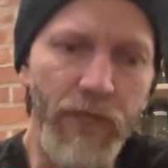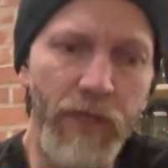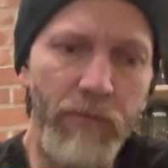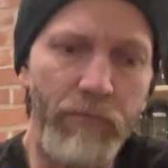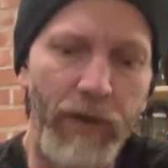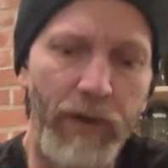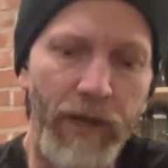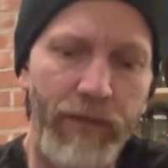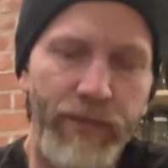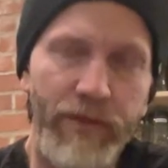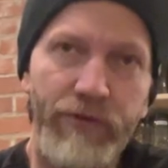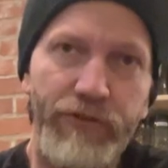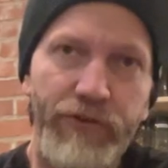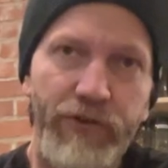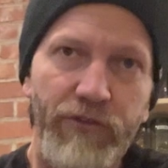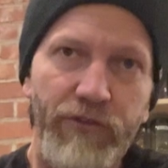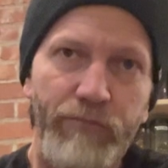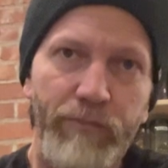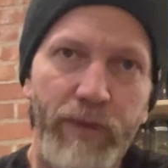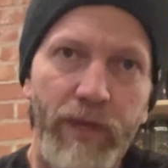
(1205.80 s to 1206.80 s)
But this
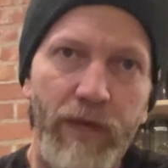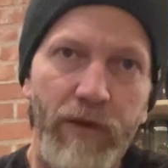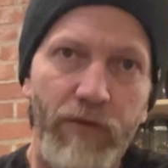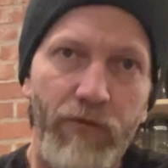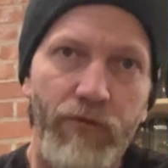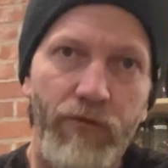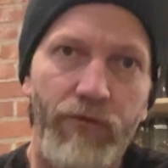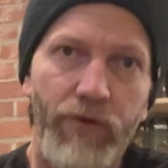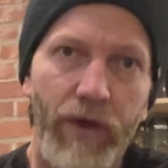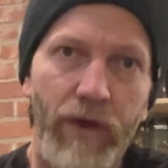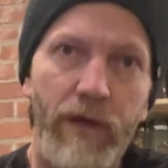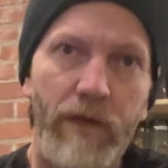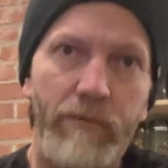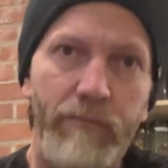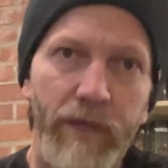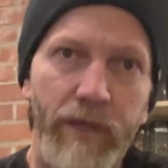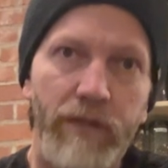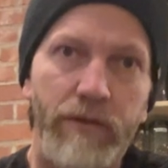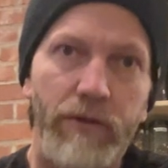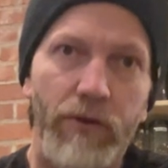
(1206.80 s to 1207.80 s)
has been a very
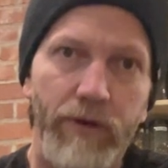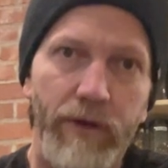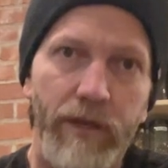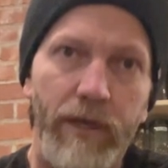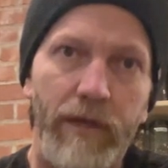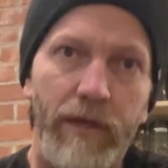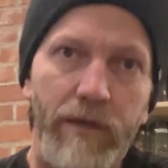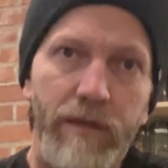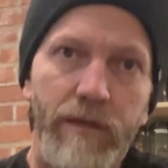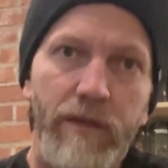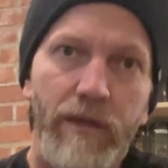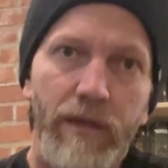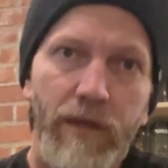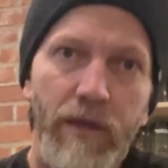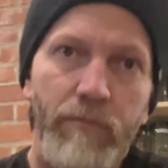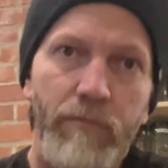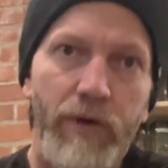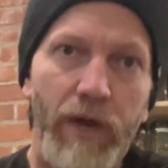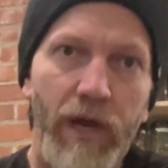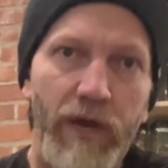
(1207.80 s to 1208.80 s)
big learning
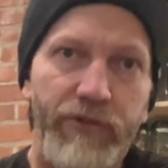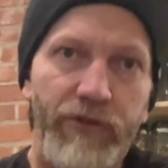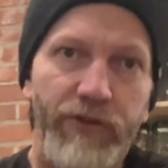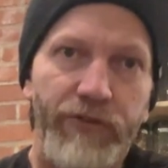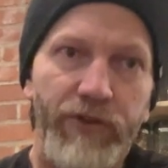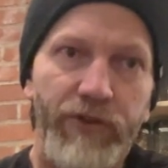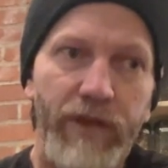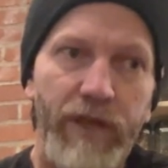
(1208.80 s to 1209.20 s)
process and